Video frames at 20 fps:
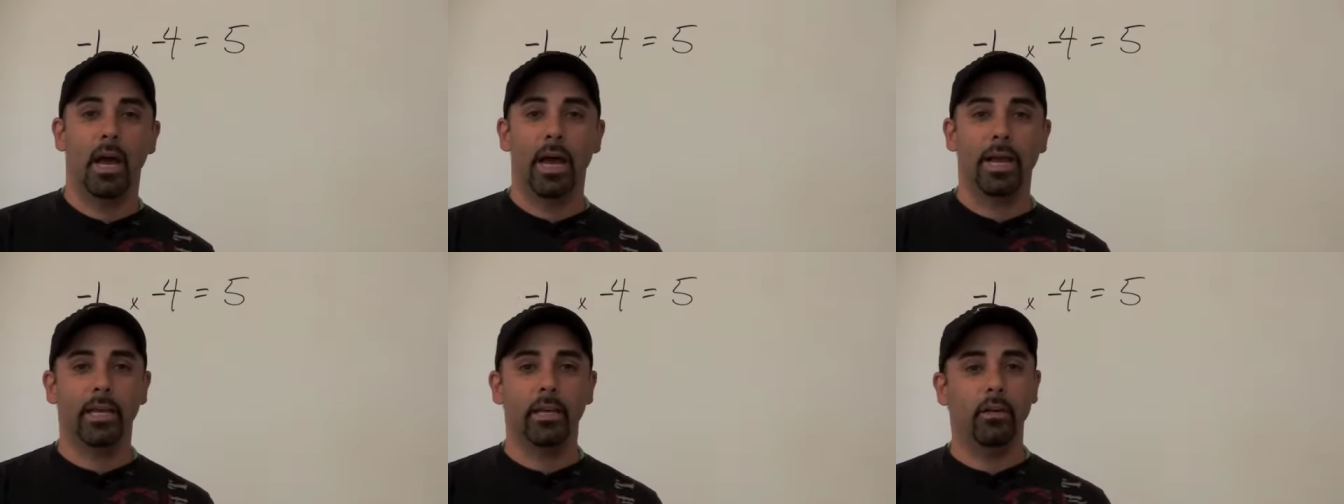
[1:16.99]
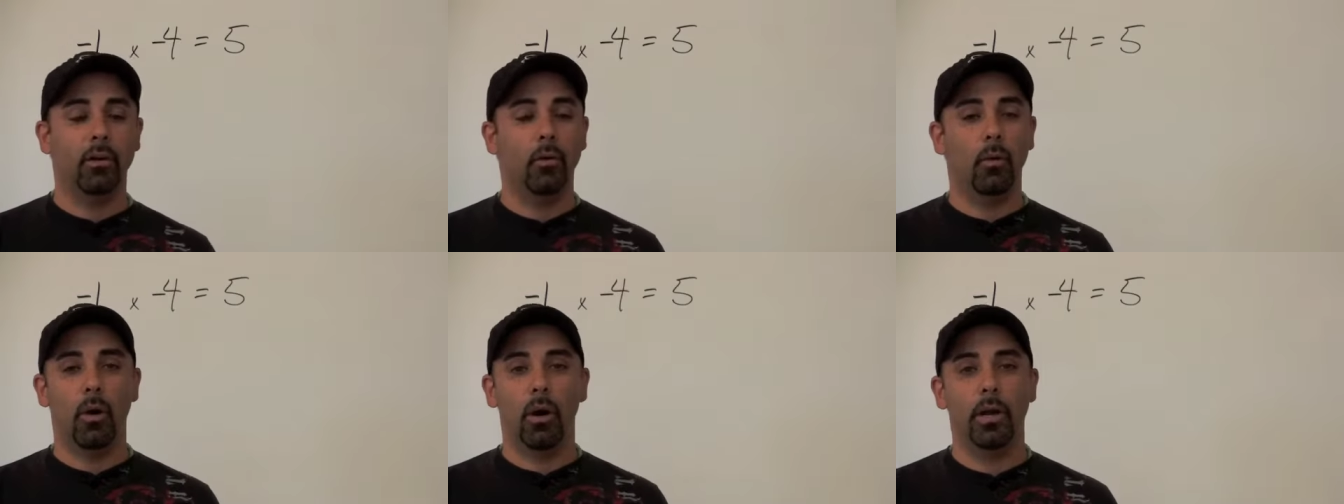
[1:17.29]
I
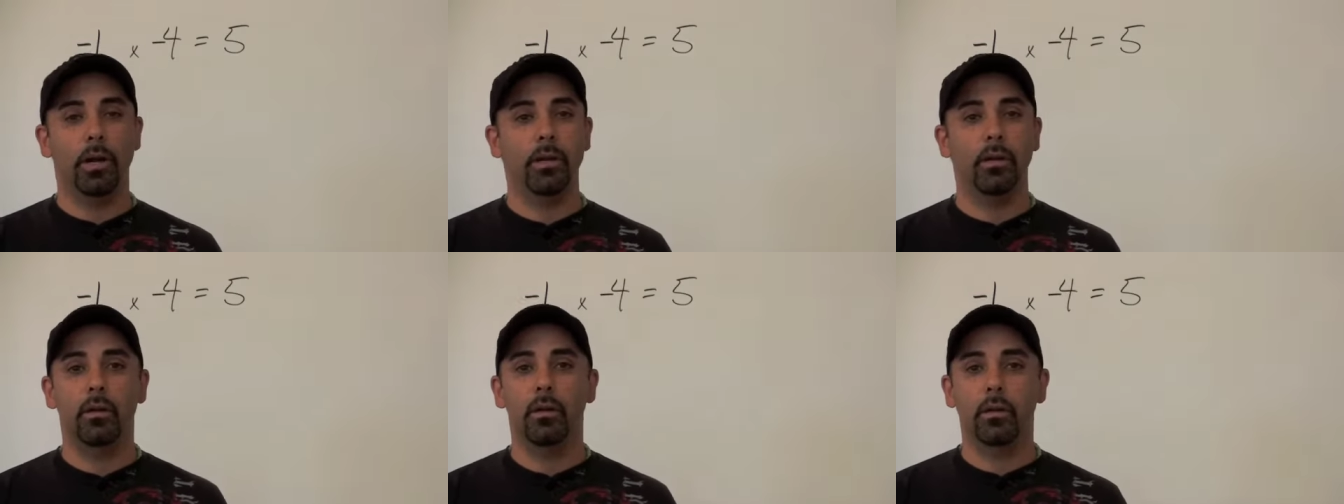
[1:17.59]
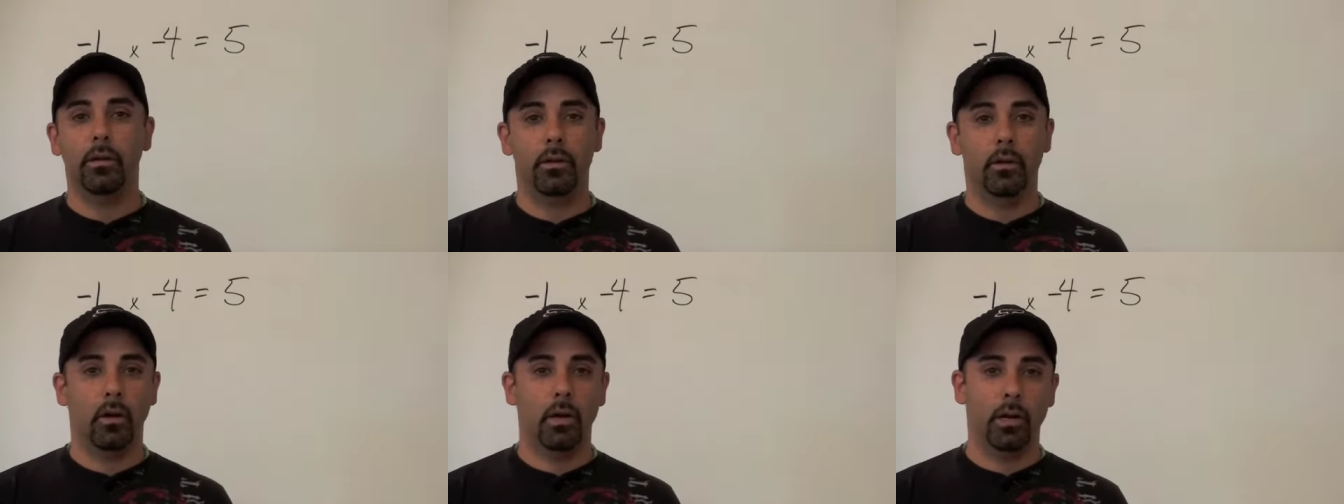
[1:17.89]
could go on and
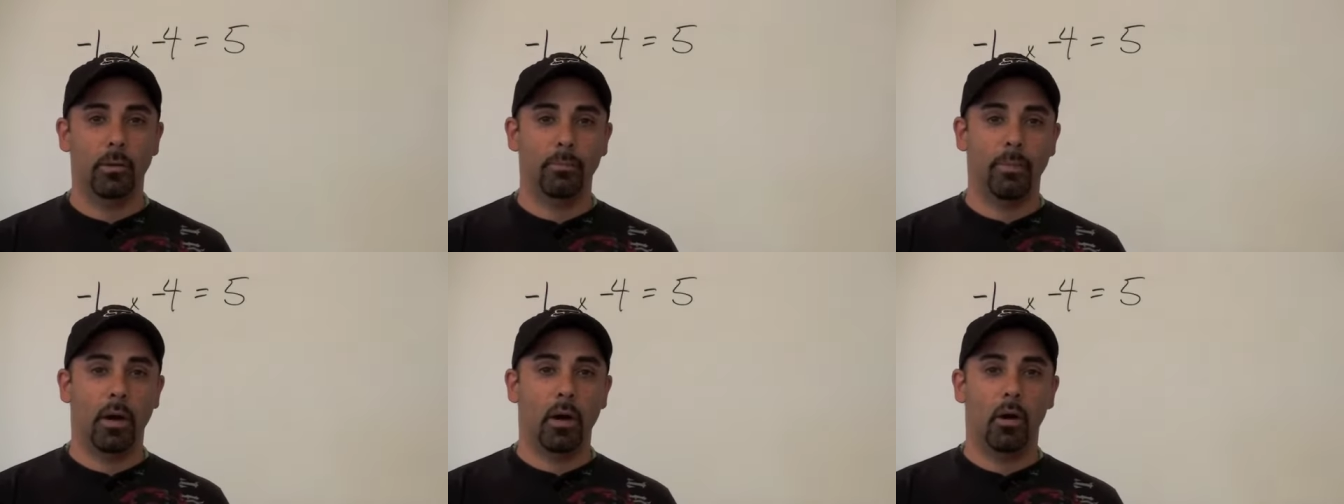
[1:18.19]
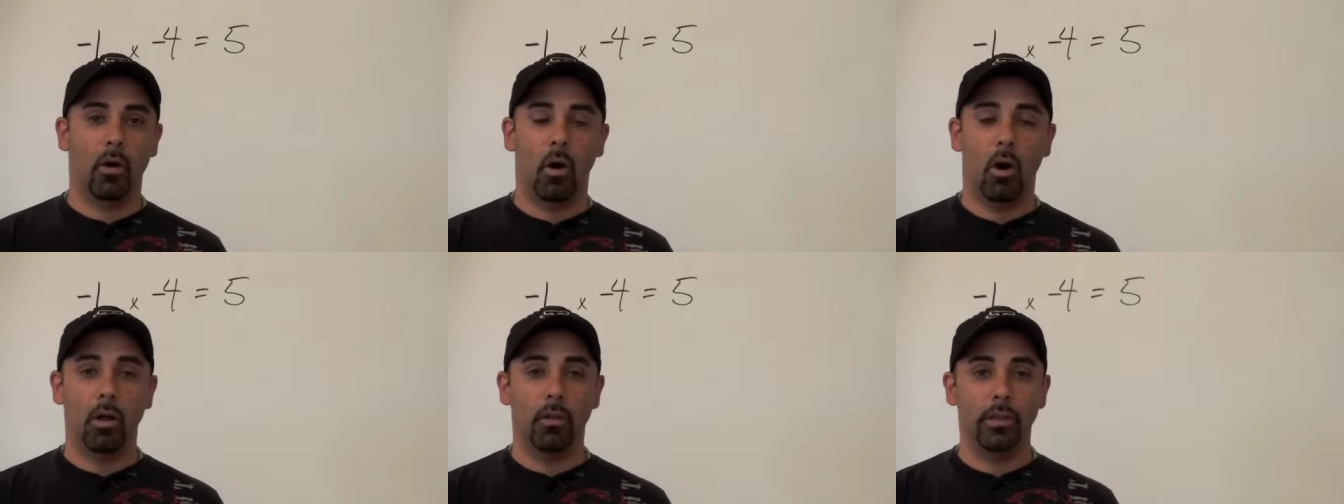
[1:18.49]
on and on
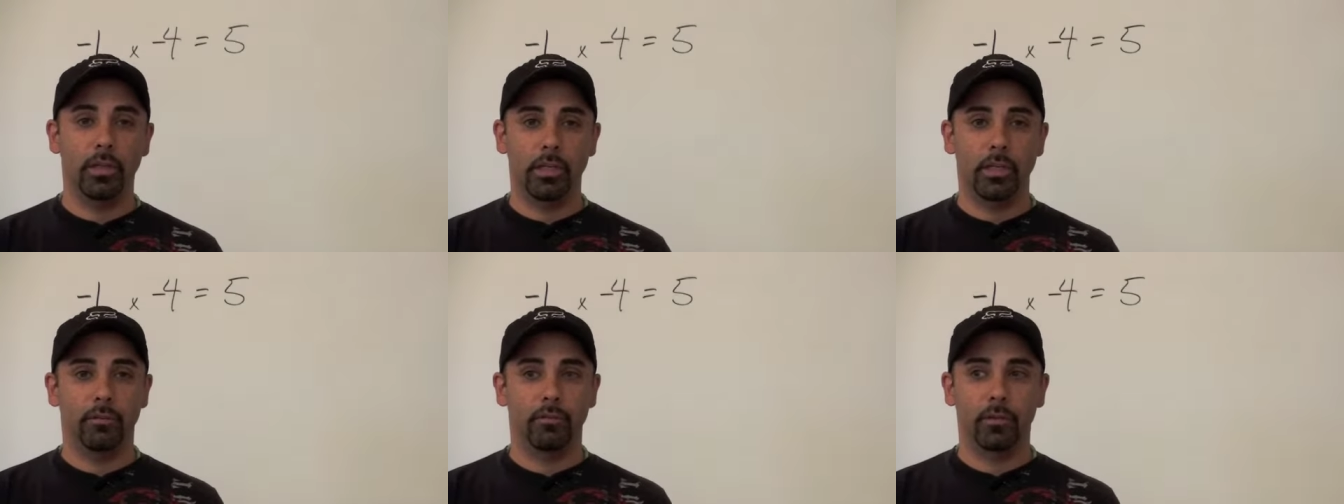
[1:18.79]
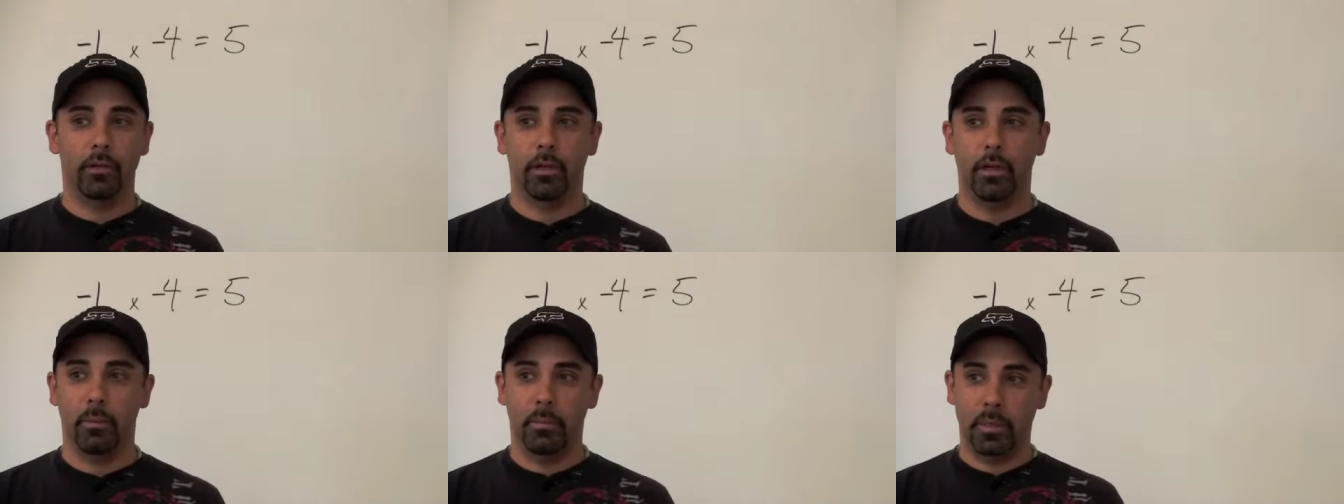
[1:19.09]
about all the
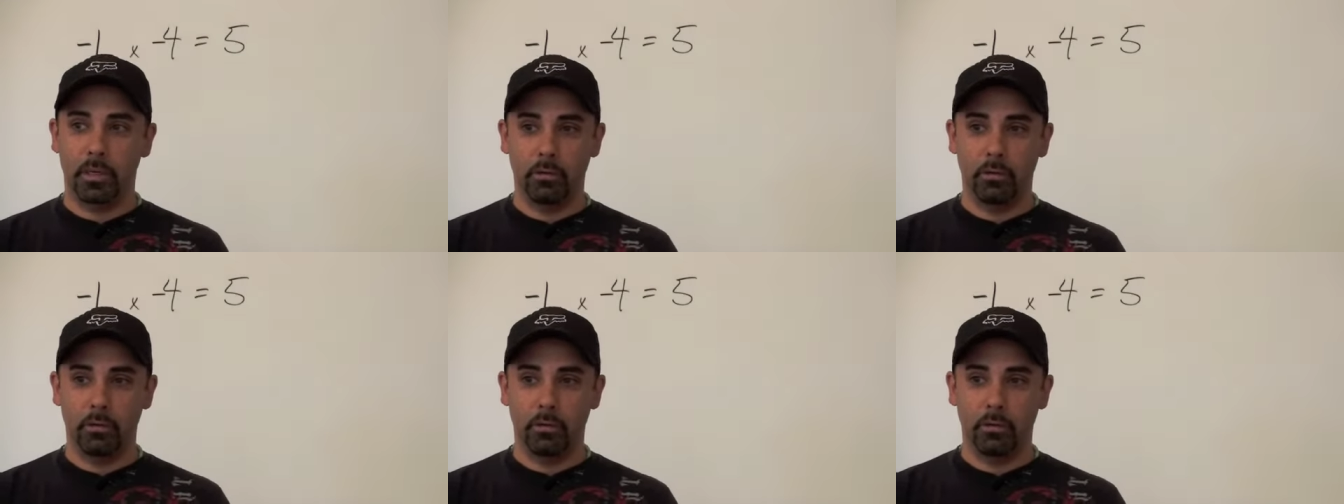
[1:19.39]
different,